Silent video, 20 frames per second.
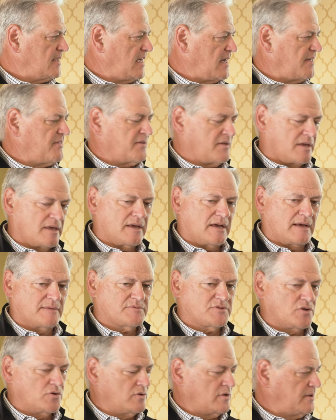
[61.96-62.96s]
Yeah,
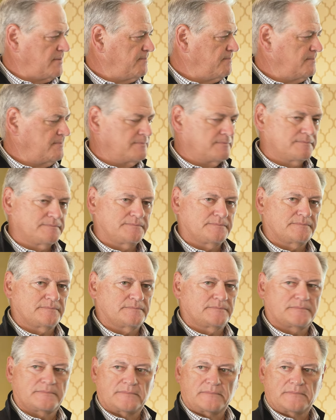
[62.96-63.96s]
absolutely.
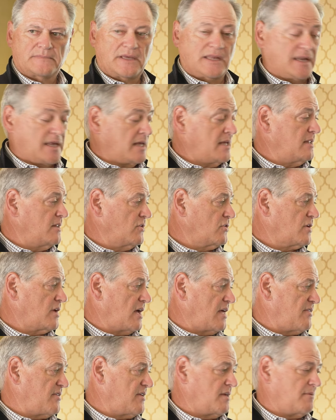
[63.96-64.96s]
I
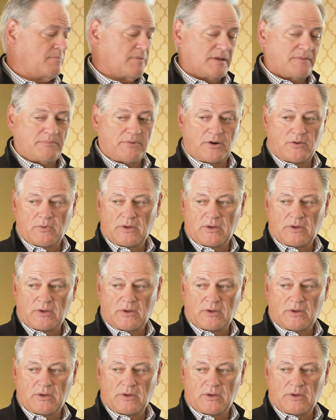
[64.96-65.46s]
think he played pretty